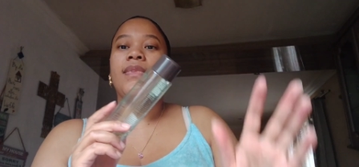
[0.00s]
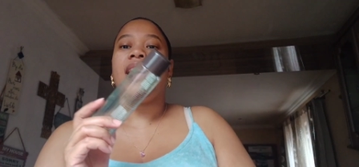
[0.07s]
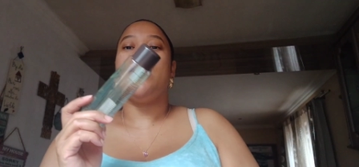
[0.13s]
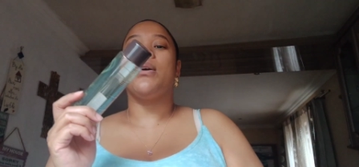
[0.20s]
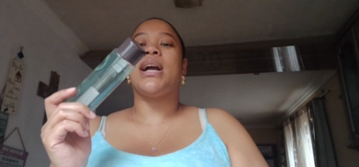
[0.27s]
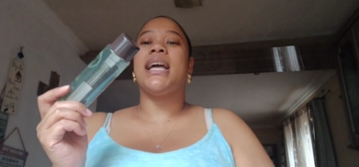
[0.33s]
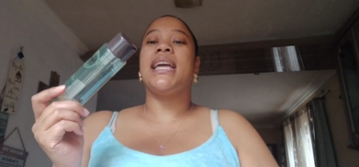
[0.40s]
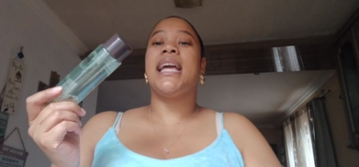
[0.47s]

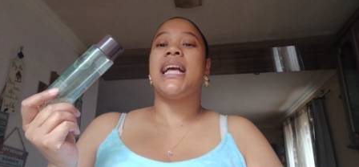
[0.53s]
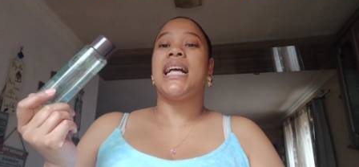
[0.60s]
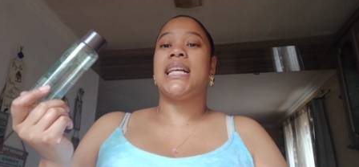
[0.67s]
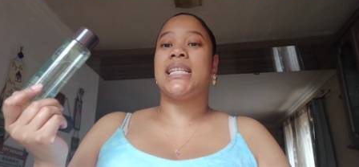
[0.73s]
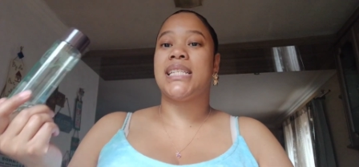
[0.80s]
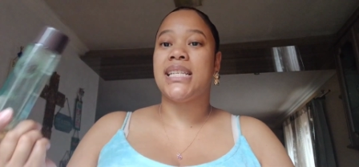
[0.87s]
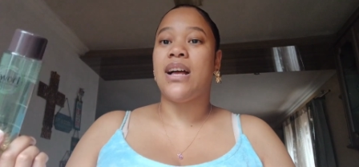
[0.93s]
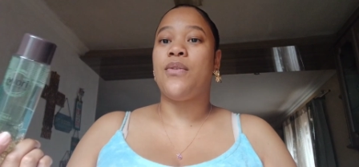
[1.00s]
okay
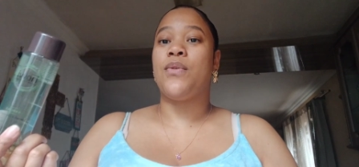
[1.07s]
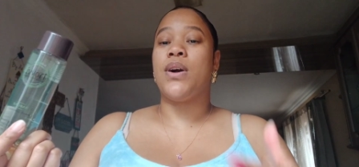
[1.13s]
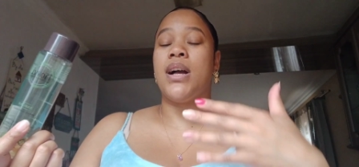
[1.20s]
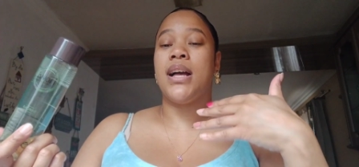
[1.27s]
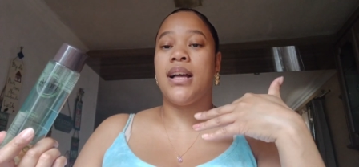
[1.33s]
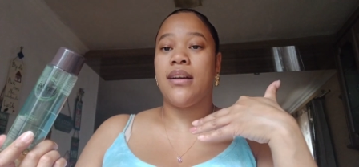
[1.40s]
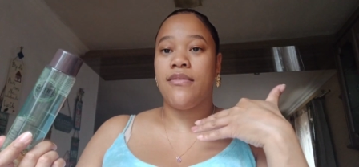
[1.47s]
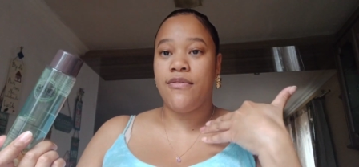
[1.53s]
so
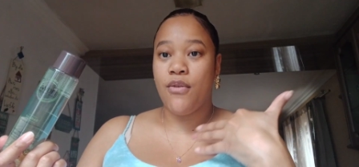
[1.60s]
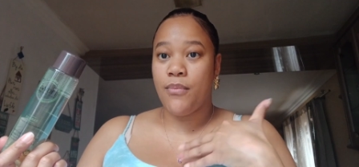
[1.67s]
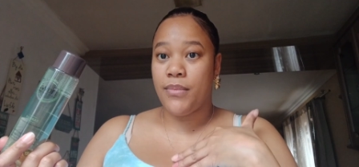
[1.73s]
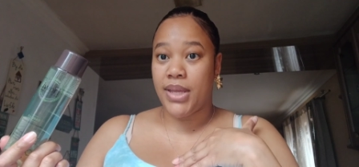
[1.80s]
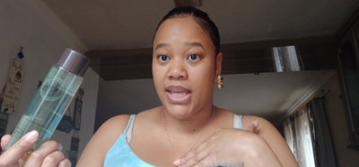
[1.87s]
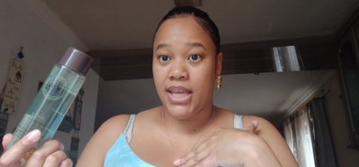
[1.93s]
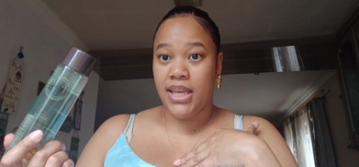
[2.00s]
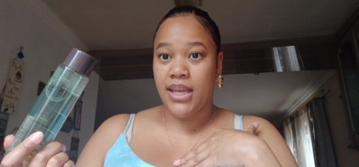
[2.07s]
for
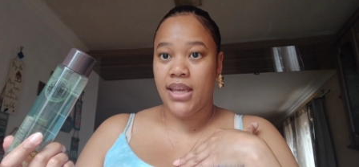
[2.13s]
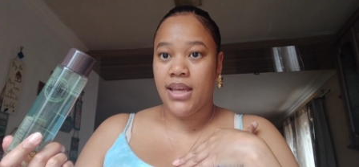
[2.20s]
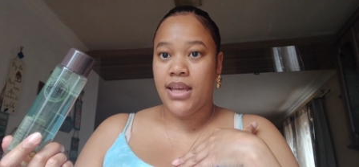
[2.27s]
me,